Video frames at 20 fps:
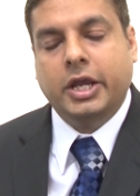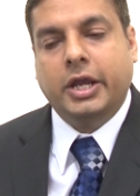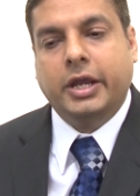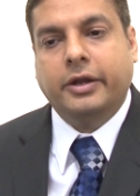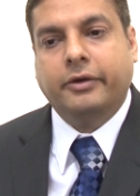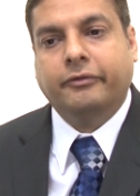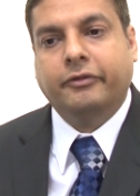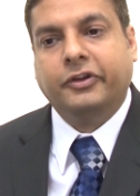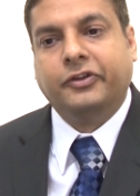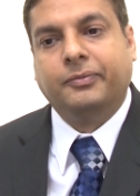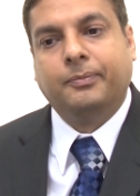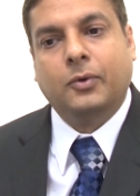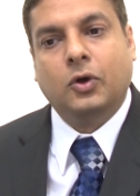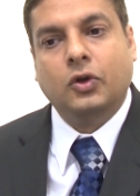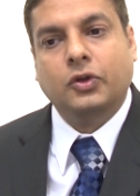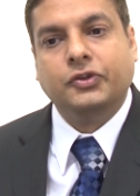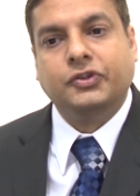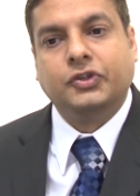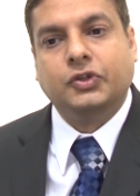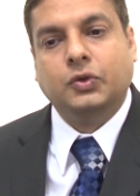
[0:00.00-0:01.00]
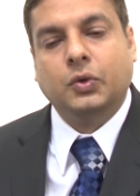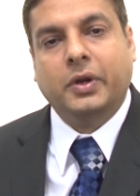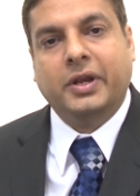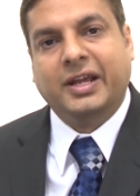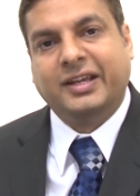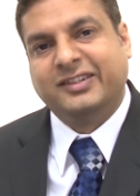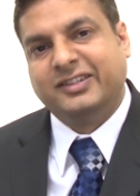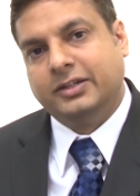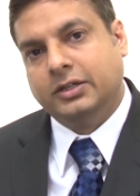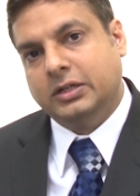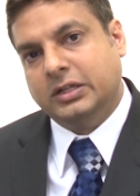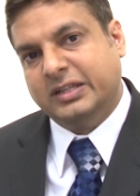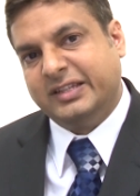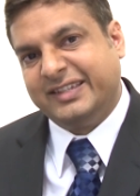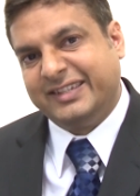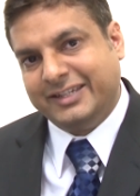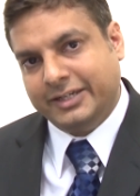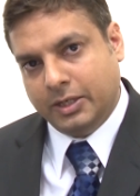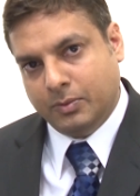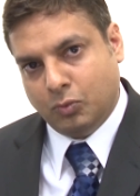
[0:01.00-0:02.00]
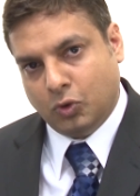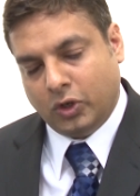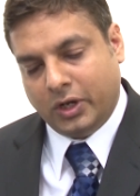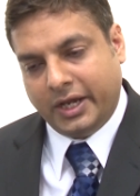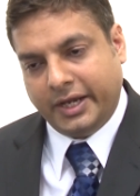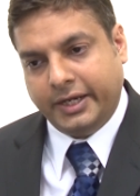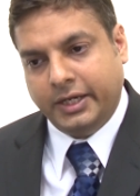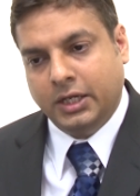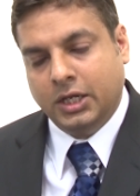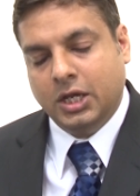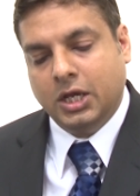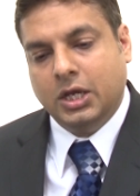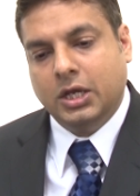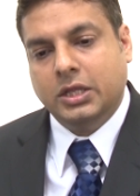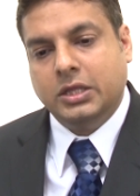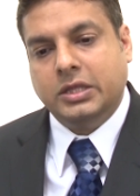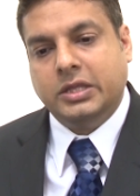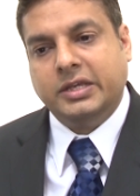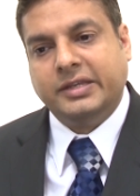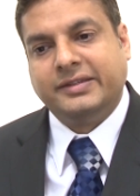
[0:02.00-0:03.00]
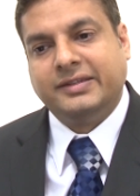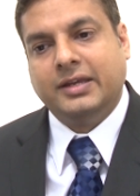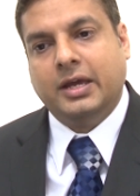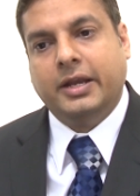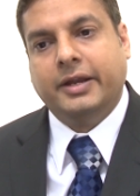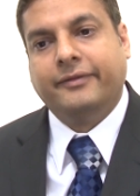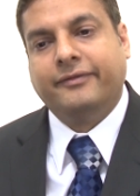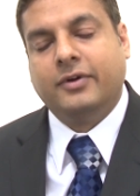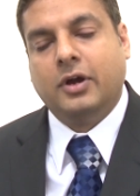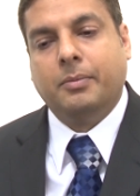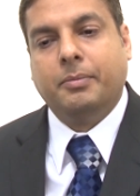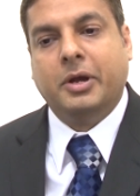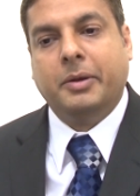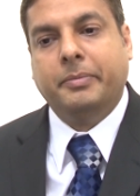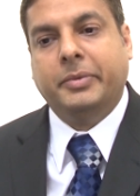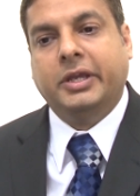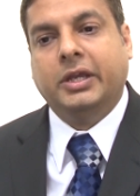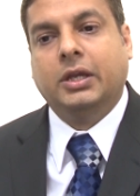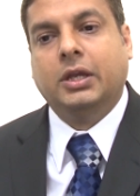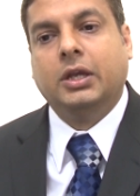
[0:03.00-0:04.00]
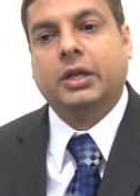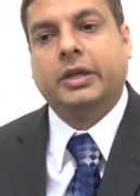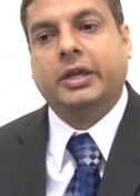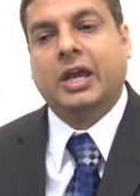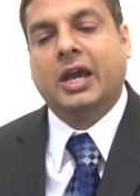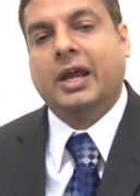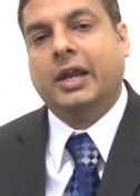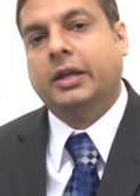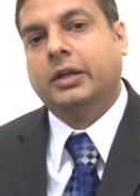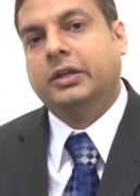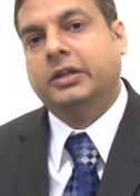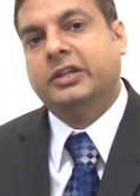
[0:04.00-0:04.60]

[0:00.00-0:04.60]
in response to an external stimuli, this NF-kappa B can